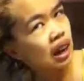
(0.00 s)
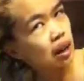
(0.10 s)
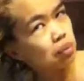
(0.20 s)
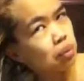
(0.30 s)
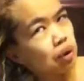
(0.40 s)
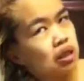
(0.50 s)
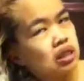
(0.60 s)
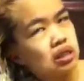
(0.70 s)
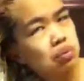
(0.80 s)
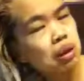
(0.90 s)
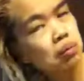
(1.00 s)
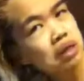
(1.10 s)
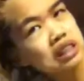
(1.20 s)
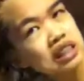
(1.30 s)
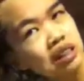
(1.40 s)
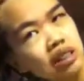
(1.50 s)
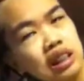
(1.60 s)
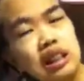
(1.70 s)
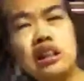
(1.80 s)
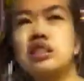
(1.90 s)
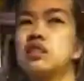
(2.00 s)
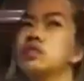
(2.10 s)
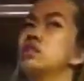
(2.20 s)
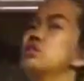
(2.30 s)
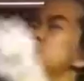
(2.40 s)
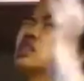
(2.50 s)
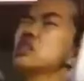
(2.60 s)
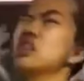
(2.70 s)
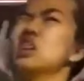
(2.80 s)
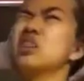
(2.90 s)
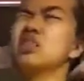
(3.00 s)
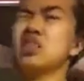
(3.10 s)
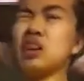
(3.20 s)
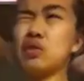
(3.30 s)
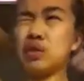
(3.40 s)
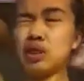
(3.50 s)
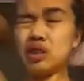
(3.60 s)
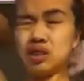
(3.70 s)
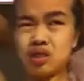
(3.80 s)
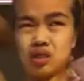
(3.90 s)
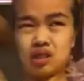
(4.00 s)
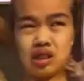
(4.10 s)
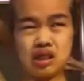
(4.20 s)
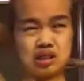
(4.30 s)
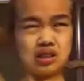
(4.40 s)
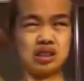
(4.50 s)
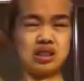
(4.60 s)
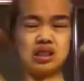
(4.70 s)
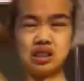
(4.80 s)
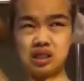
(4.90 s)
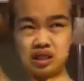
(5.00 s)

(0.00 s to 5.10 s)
add more. It's becoming silky, so it's just, oh, careful. Yeah, it's